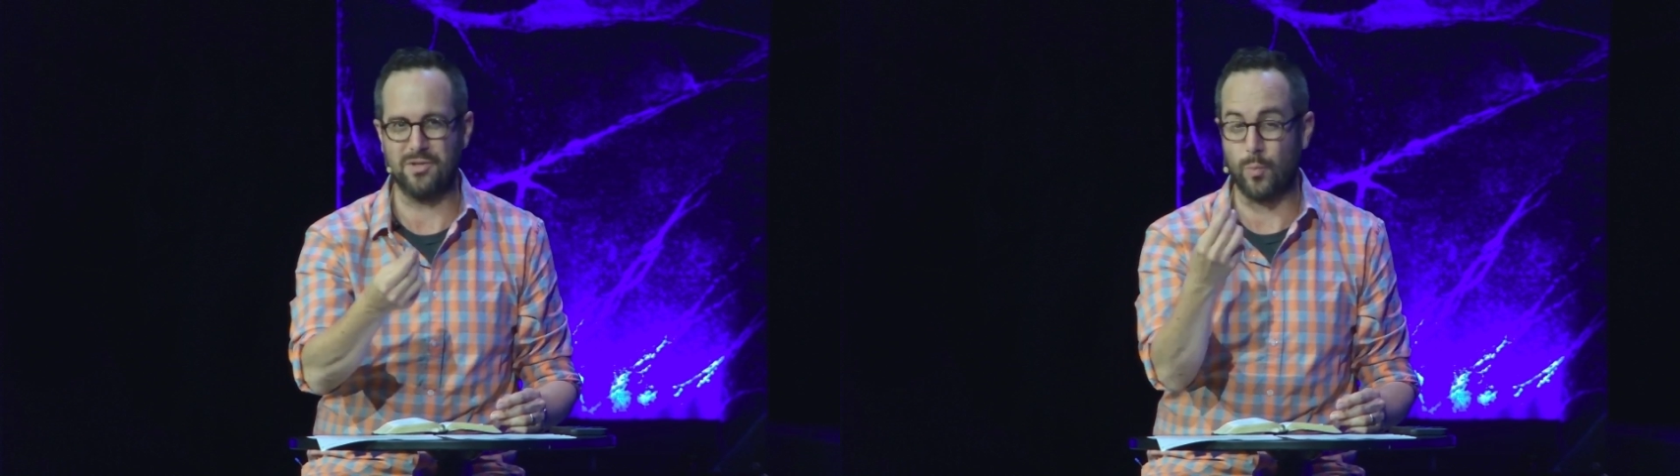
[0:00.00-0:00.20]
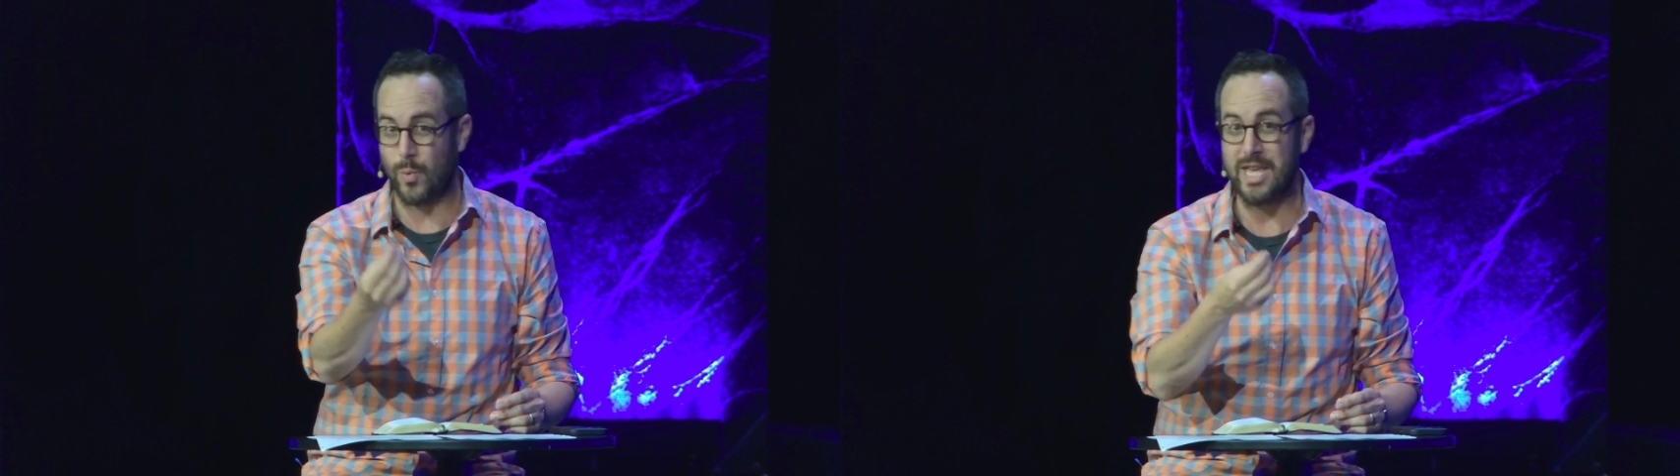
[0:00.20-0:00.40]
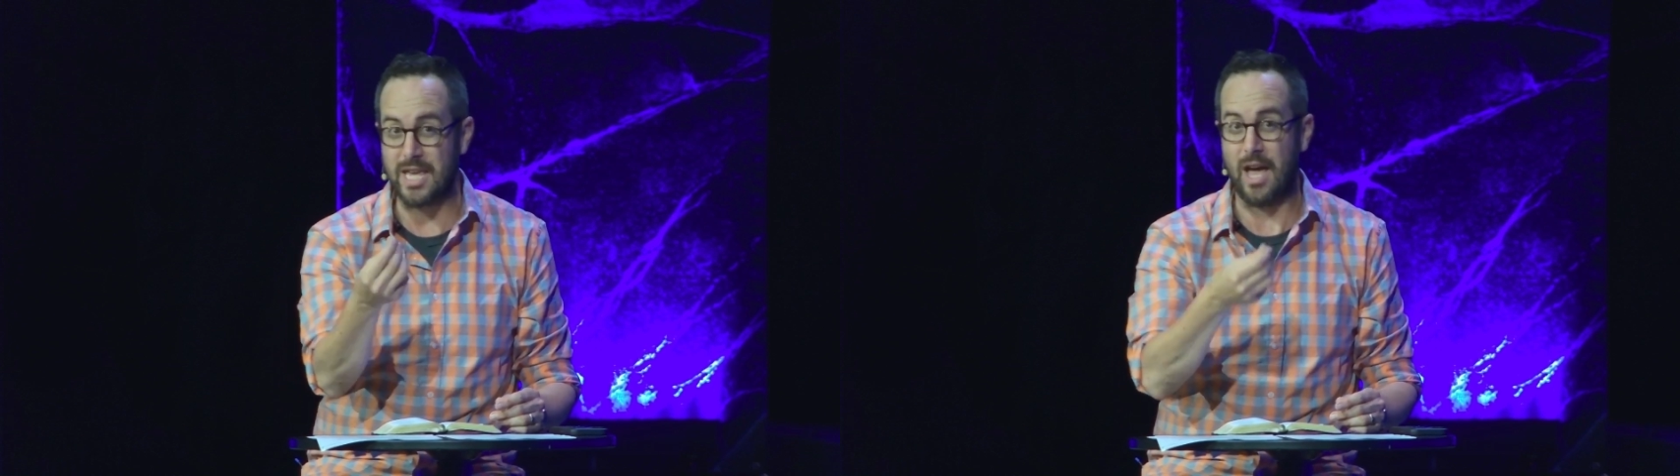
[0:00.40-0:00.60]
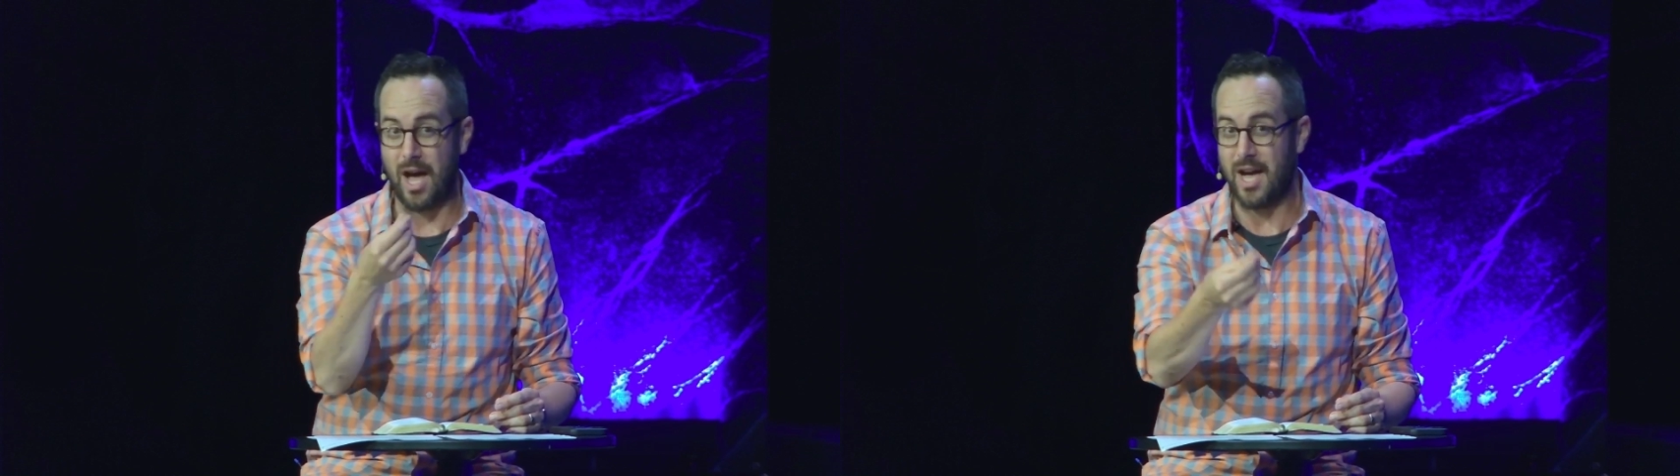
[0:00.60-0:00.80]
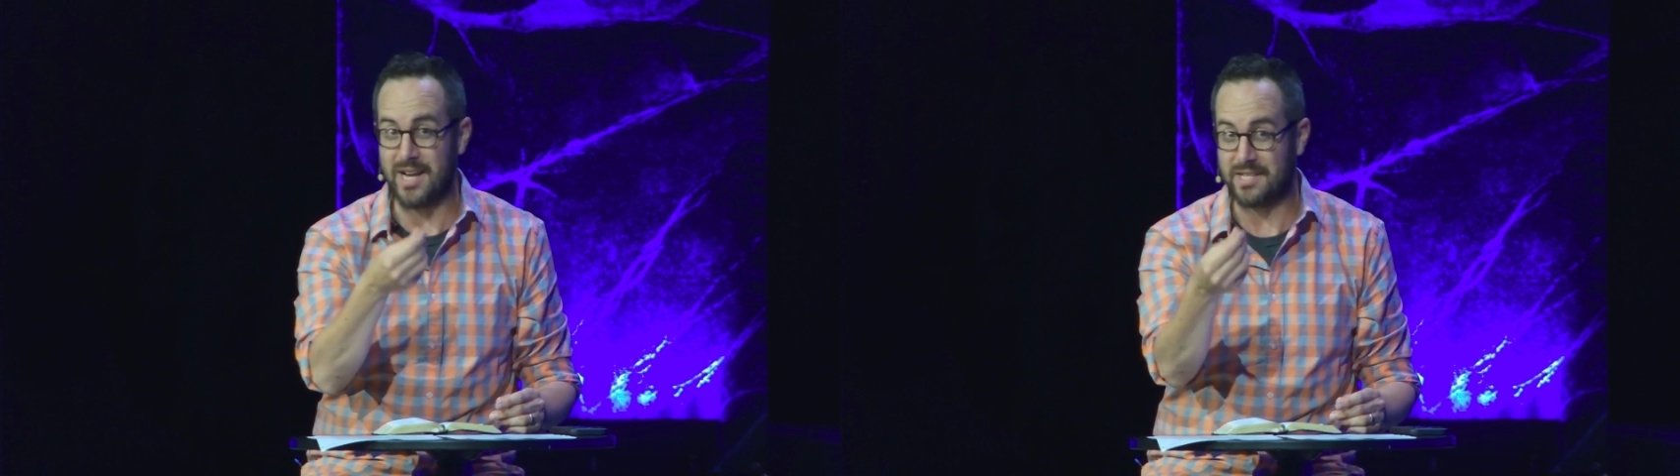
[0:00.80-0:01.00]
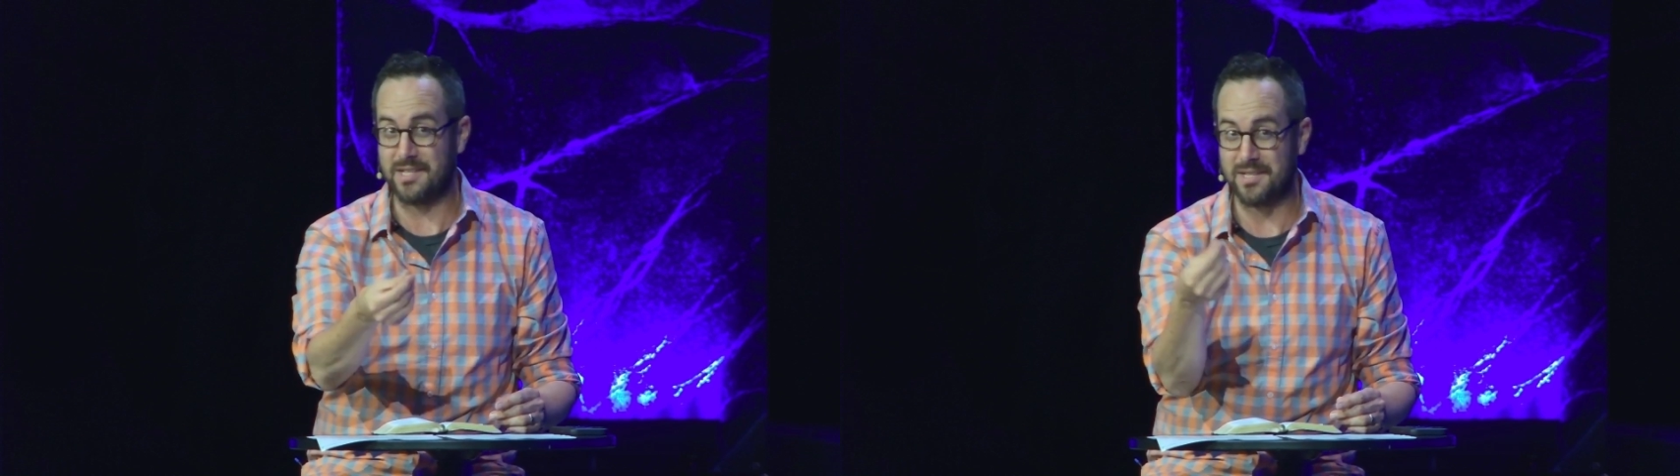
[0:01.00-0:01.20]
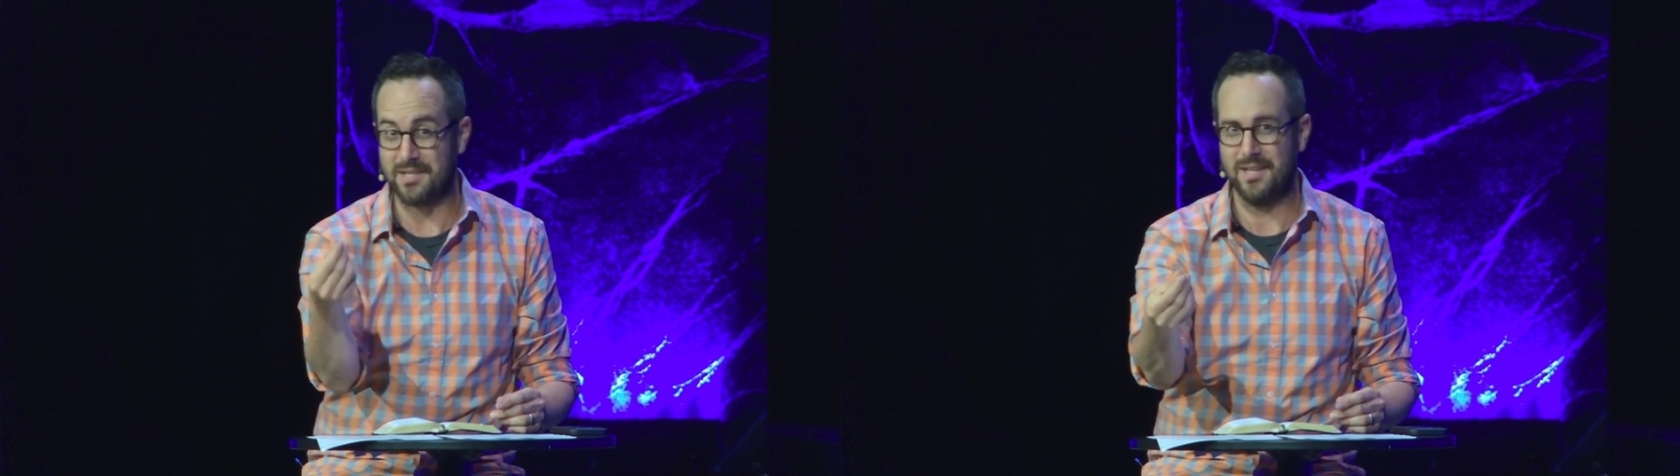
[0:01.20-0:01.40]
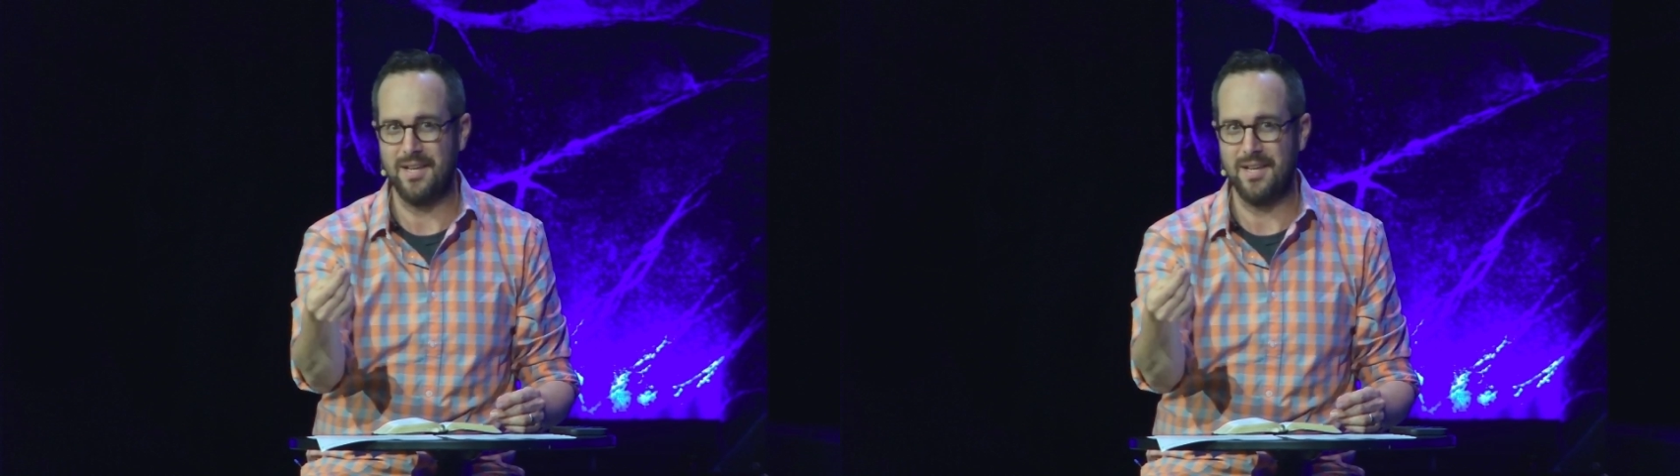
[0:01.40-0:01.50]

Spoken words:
we, us.